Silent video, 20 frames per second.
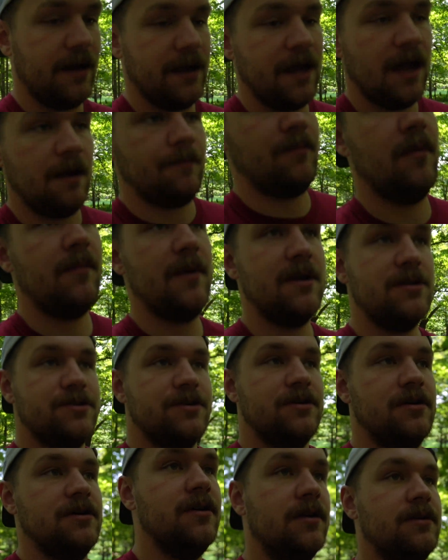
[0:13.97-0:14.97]
got
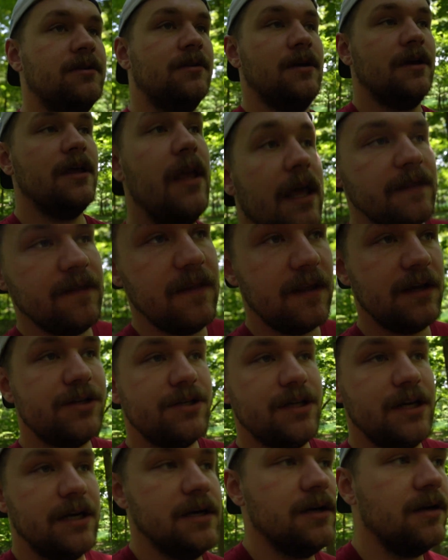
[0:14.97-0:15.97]
permission on again
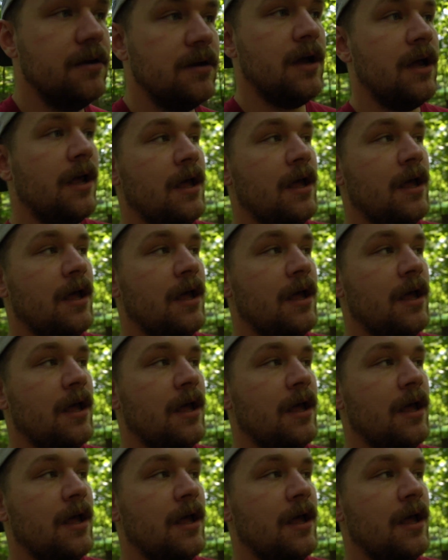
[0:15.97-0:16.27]
this year.